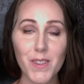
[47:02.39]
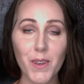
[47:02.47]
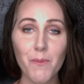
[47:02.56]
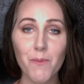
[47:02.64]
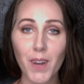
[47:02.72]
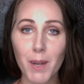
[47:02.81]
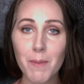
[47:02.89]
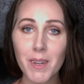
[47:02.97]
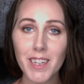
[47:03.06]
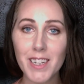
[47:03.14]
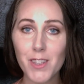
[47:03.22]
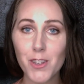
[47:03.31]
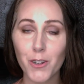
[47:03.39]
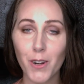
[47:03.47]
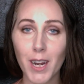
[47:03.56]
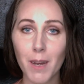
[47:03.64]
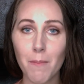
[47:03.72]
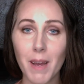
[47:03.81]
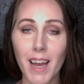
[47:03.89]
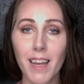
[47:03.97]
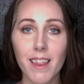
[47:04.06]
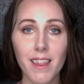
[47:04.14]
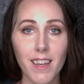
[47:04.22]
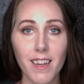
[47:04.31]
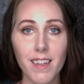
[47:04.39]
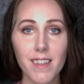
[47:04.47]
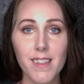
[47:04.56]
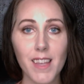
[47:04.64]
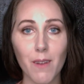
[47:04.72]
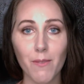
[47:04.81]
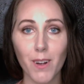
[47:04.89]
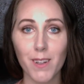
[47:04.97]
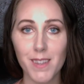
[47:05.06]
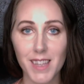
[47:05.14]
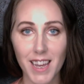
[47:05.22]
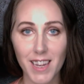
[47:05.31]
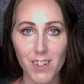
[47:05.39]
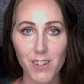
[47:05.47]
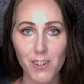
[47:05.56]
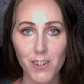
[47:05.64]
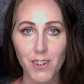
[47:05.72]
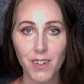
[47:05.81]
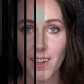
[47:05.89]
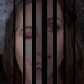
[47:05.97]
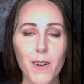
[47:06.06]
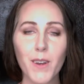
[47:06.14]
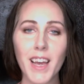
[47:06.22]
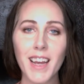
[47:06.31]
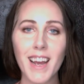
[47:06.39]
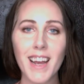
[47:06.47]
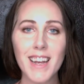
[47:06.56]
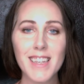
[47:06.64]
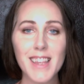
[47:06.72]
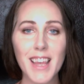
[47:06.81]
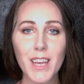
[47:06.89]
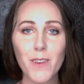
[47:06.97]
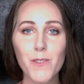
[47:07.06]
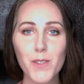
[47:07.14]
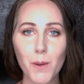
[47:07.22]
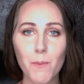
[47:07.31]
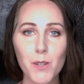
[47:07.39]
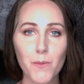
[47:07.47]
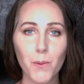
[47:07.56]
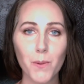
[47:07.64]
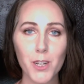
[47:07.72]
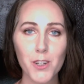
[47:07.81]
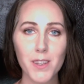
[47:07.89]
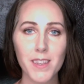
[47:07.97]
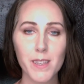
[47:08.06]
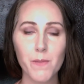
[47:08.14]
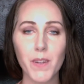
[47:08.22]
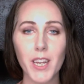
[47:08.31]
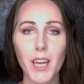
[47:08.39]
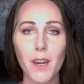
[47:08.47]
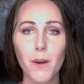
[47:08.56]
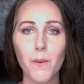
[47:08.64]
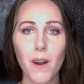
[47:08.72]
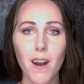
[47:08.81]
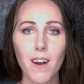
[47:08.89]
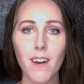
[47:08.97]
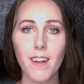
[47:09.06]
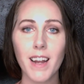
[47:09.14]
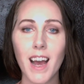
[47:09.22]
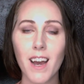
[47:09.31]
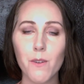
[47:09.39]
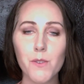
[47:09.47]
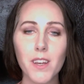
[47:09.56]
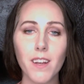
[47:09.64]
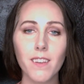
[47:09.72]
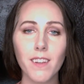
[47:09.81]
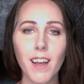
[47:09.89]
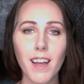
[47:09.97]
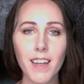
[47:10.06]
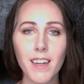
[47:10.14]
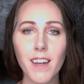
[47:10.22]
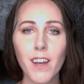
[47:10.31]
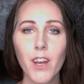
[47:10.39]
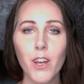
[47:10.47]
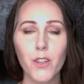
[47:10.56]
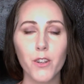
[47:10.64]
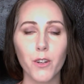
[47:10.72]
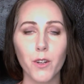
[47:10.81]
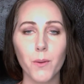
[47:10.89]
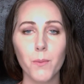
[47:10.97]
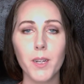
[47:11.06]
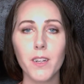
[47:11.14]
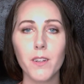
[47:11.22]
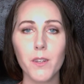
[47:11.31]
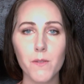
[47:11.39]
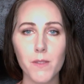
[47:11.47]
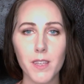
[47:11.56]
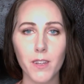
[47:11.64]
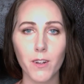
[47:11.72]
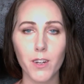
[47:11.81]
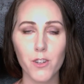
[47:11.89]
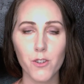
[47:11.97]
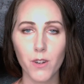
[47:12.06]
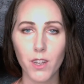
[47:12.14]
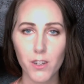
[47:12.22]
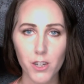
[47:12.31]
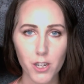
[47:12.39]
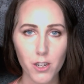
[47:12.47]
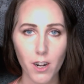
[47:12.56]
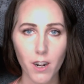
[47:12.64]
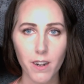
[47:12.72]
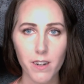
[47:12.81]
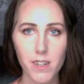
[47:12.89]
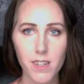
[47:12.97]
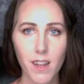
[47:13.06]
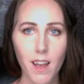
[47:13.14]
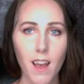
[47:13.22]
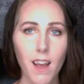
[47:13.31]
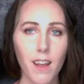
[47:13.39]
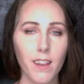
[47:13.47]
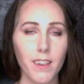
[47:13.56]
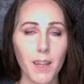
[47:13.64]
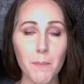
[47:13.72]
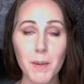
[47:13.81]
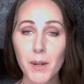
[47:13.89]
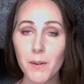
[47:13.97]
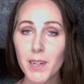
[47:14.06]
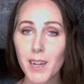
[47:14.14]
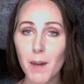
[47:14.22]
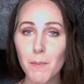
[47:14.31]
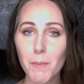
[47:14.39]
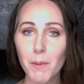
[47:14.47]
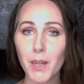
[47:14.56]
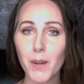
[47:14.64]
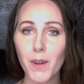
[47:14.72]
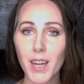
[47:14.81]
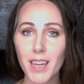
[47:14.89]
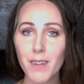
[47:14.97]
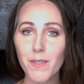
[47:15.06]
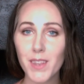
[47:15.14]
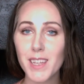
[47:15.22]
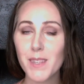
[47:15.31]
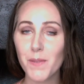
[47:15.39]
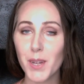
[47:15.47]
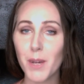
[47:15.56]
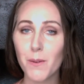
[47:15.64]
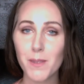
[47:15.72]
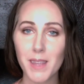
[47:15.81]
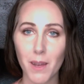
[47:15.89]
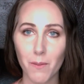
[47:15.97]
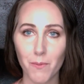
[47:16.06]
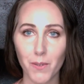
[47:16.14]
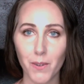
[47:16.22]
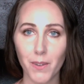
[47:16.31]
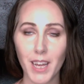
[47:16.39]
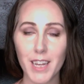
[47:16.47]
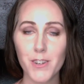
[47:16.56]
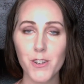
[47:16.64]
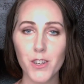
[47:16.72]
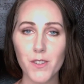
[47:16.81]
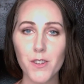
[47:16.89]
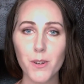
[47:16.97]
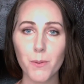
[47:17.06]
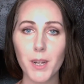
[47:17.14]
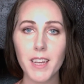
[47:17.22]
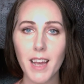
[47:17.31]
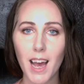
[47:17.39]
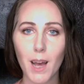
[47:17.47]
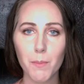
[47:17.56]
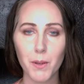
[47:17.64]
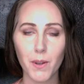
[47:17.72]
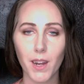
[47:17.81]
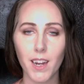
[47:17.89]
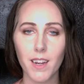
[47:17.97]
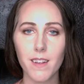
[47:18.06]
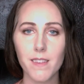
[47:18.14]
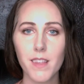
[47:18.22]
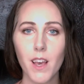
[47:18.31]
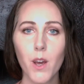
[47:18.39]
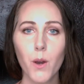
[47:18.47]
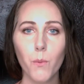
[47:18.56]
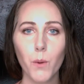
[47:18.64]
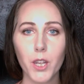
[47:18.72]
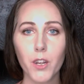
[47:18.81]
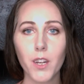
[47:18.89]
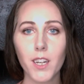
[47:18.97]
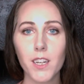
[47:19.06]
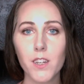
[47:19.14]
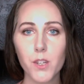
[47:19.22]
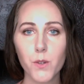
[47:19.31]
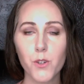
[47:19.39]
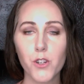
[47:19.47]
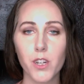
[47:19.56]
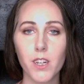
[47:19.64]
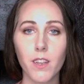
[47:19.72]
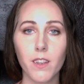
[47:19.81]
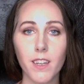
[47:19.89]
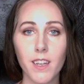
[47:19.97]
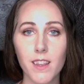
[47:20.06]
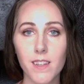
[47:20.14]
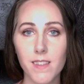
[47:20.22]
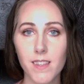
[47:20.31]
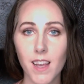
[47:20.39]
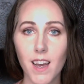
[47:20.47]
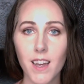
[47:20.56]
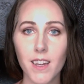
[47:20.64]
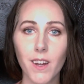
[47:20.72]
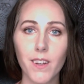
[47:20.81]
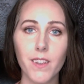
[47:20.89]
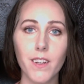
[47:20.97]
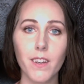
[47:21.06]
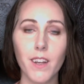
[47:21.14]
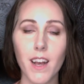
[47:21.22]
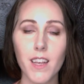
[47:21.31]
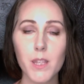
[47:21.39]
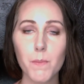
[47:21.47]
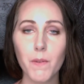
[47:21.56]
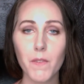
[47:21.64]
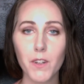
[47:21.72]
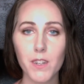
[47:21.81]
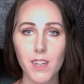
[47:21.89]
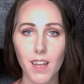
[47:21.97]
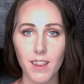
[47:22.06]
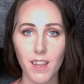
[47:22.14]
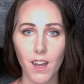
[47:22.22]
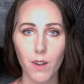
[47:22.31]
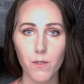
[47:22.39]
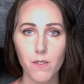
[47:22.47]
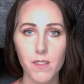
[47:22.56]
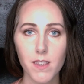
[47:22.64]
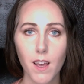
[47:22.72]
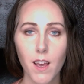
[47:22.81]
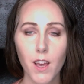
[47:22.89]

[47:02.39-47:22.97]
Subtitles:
So you can find me on Instagram at the Saffron Sage. Okay guys, thank you so much for watching this video on how to align your career using your astrology chart. Let me know in a comment below if this video was helpful. And just to recap, you guys, what you're going to do is you're going to look at the sign on the cusp of your 10th house.